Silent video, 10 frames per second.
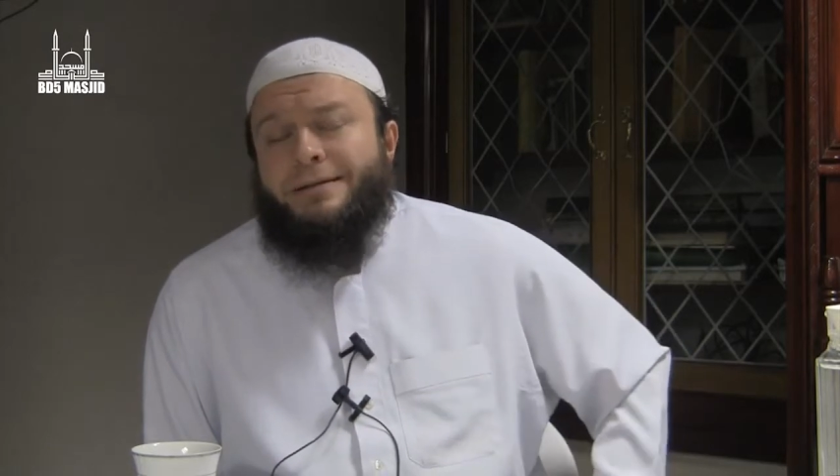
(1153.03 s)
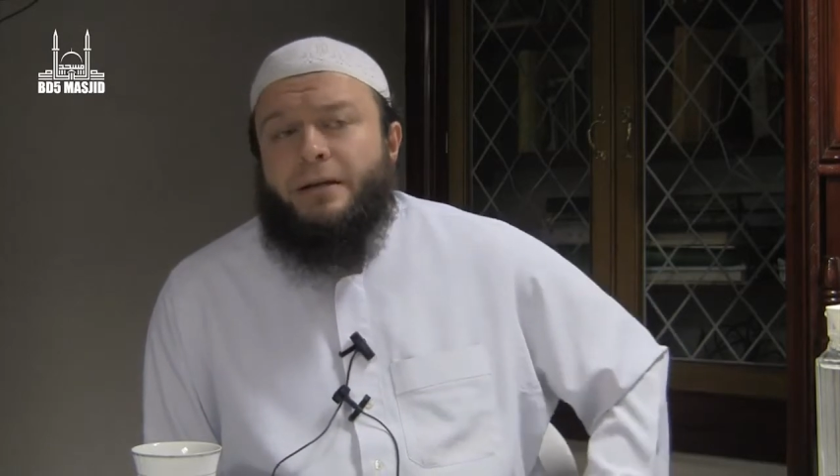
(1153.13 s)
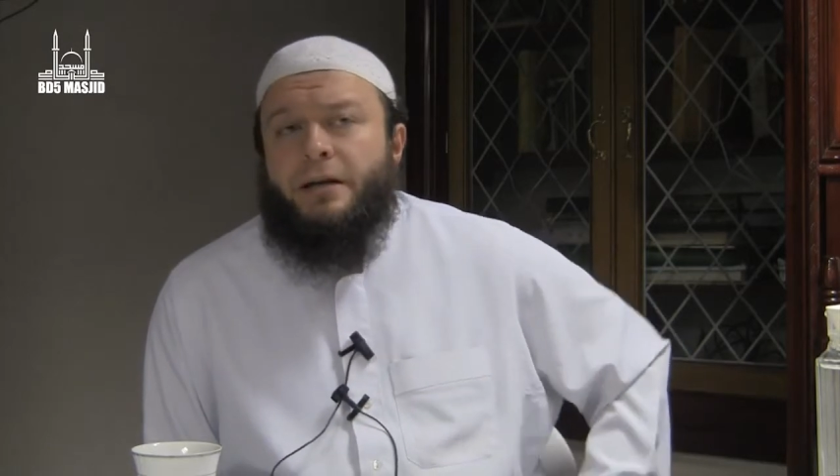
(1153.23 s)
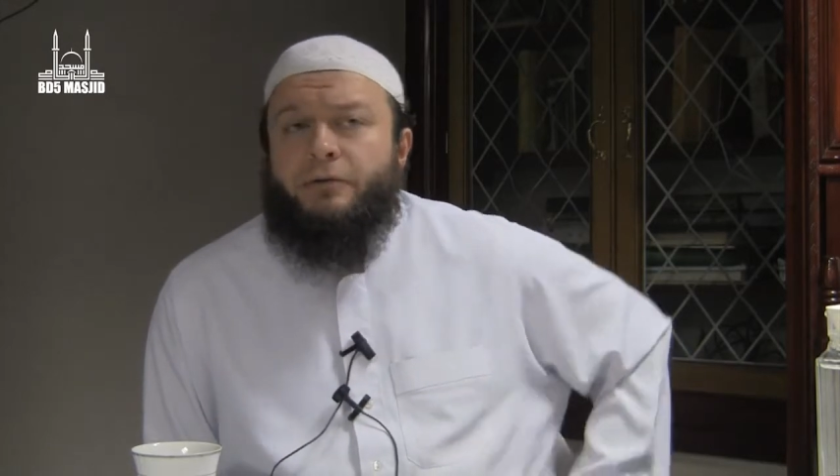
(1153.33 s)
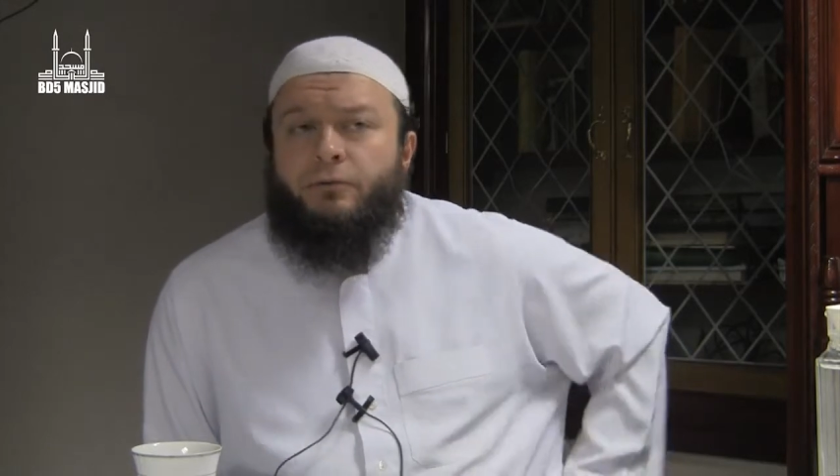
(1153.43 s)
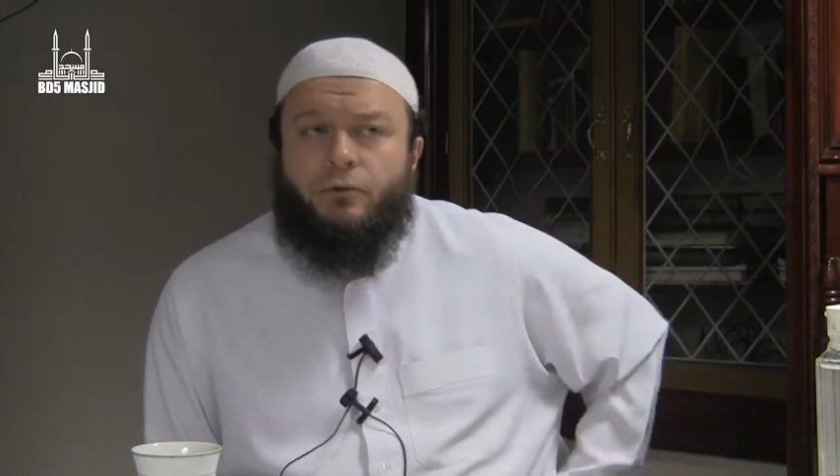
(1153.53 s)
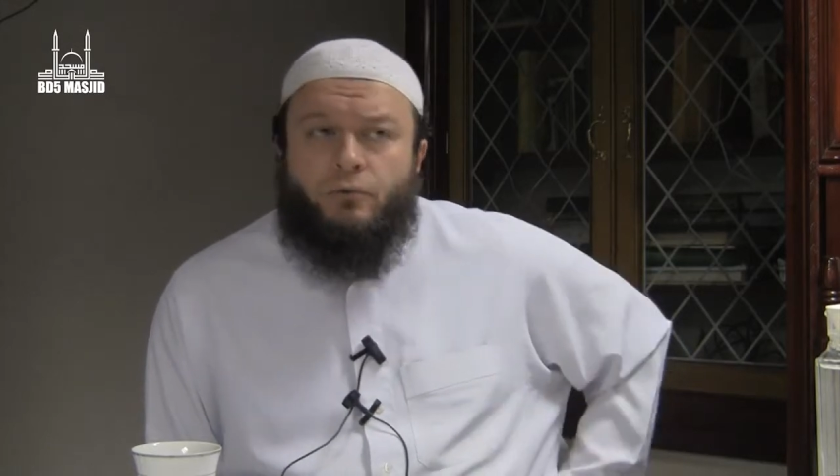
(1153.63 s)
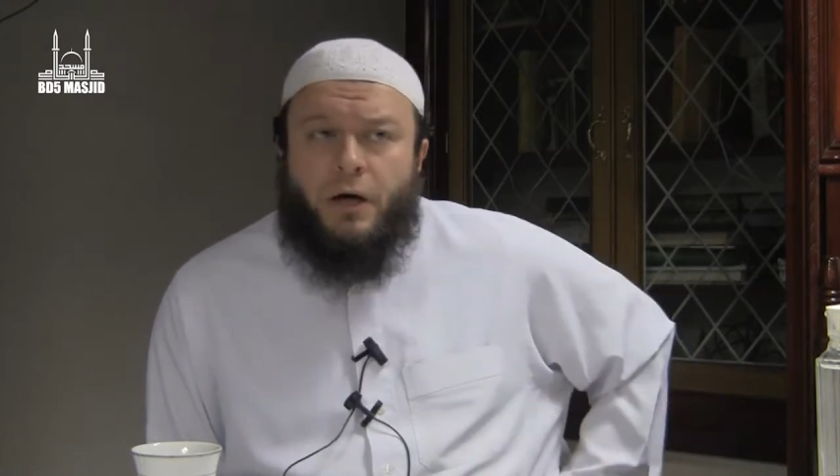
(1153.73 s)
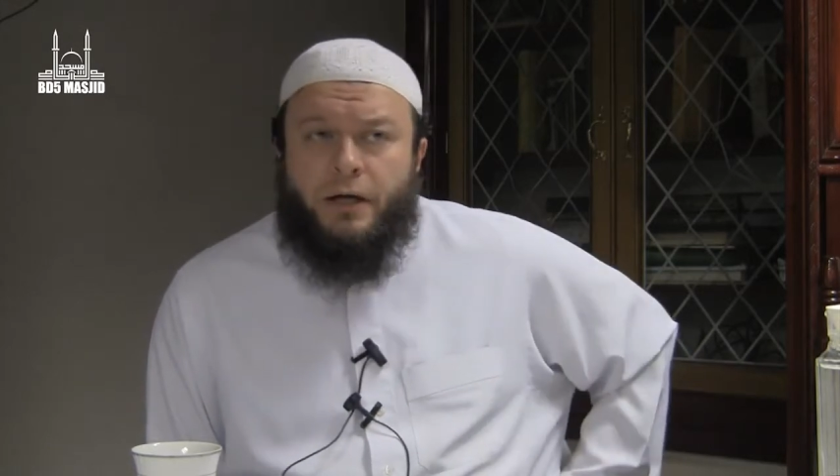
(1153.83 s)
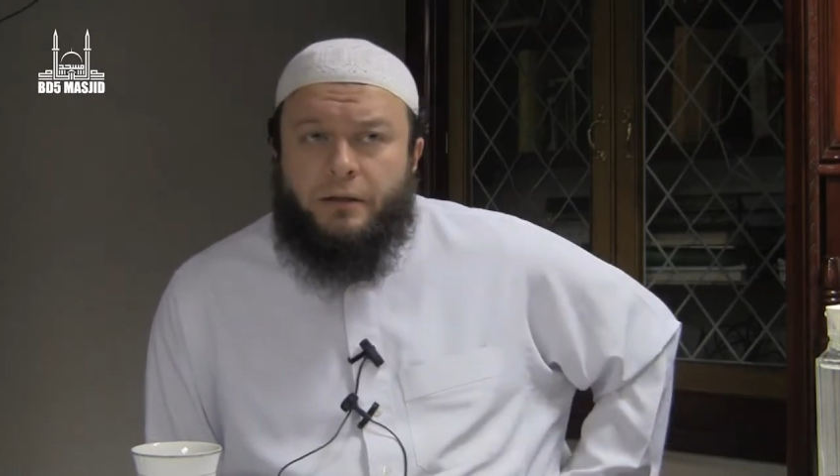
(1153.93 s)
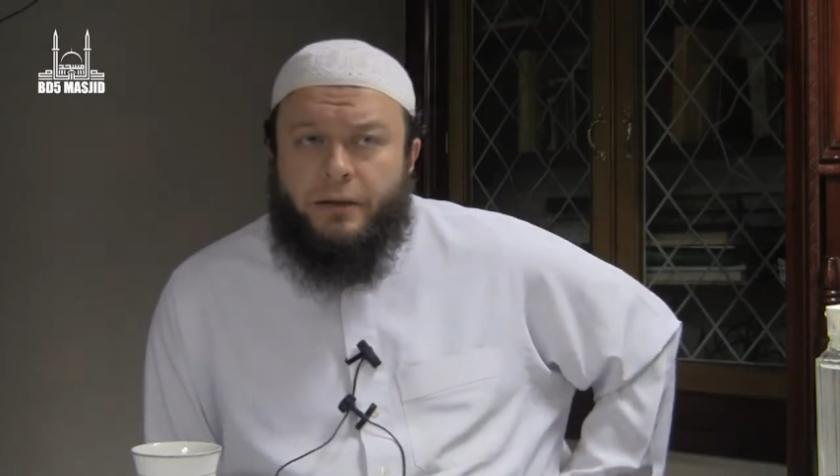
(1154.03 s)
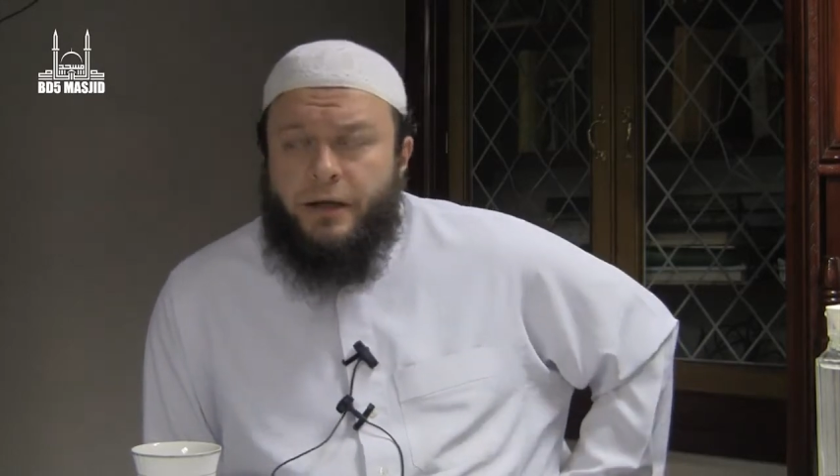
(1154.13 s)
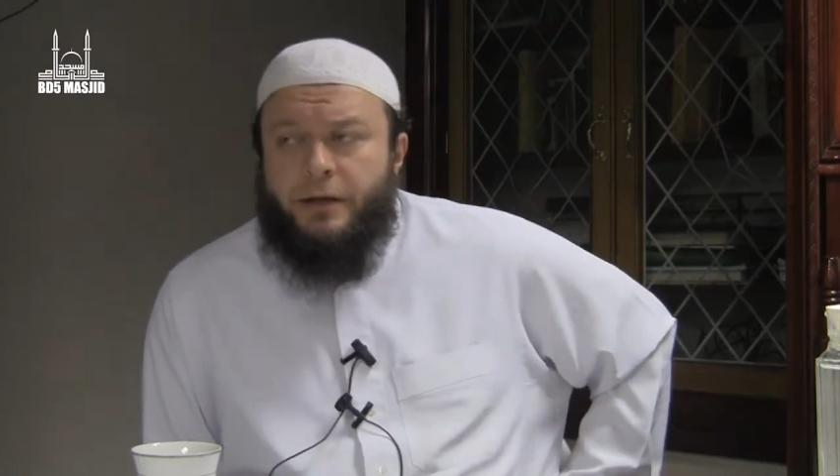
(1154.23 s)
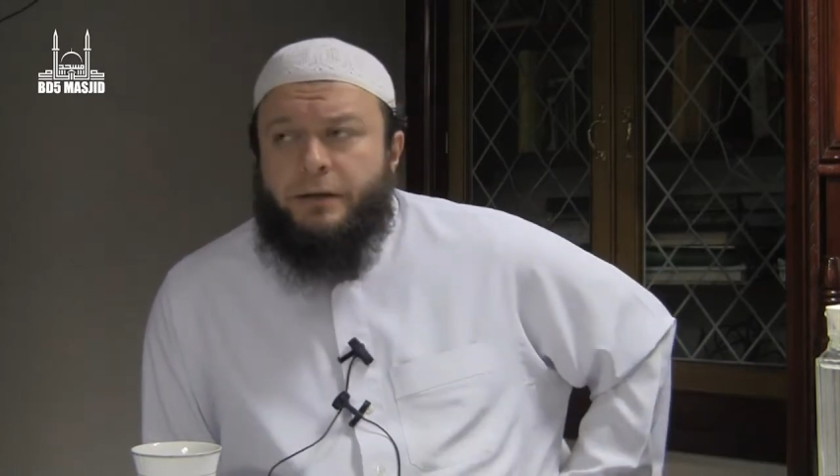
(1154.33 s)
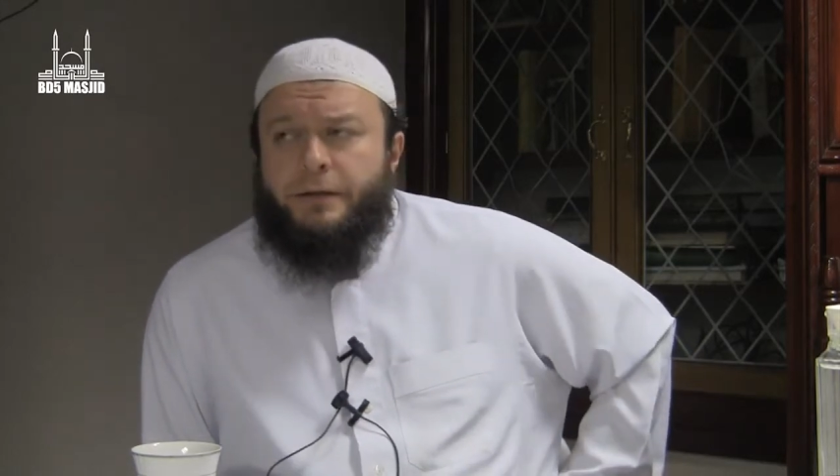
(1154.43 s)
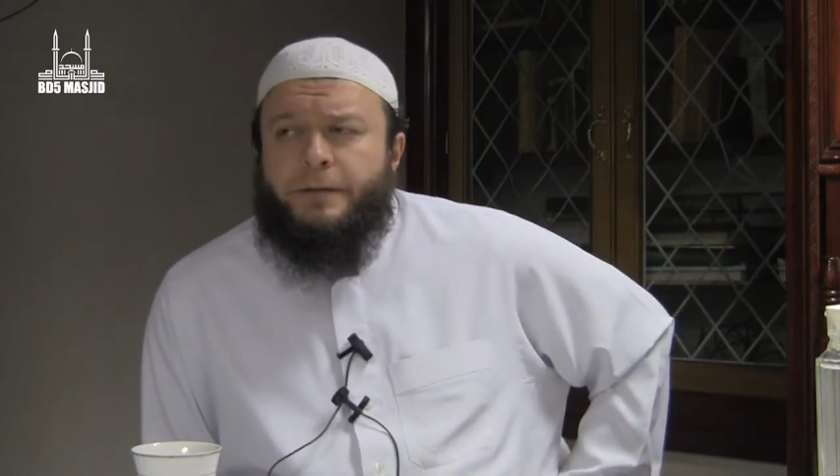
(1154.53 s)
staying for a while there,